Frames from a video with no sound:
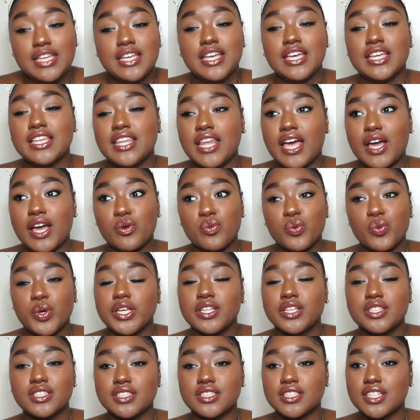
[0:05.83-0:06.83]
in like
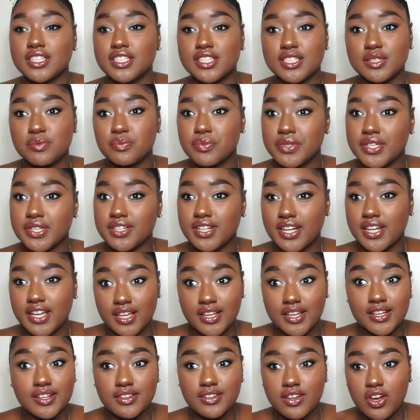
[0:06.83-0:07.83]
weeks because i've just been
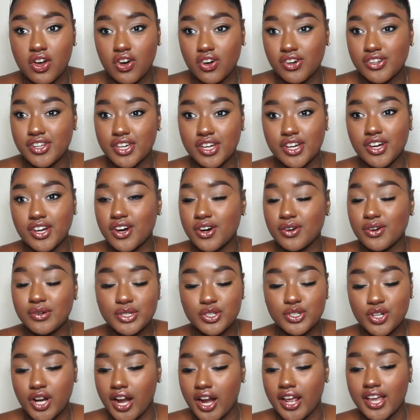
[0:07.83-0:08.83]
like on the go and
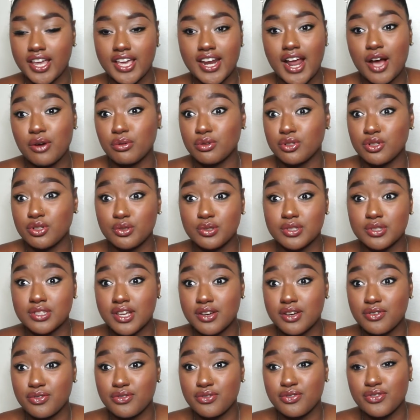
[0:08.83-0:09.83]
trying to get out and do
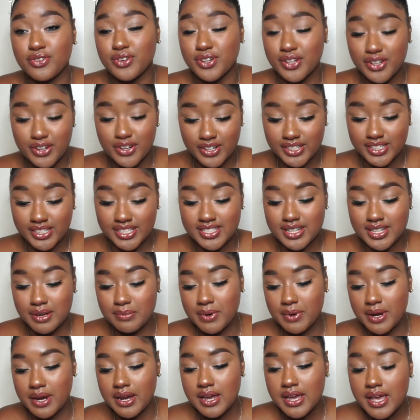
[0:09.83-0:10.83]
stuff during the
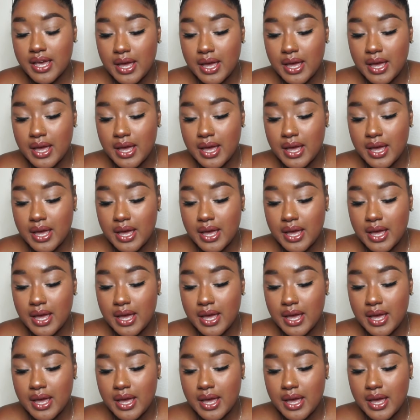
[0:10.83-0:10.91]
summer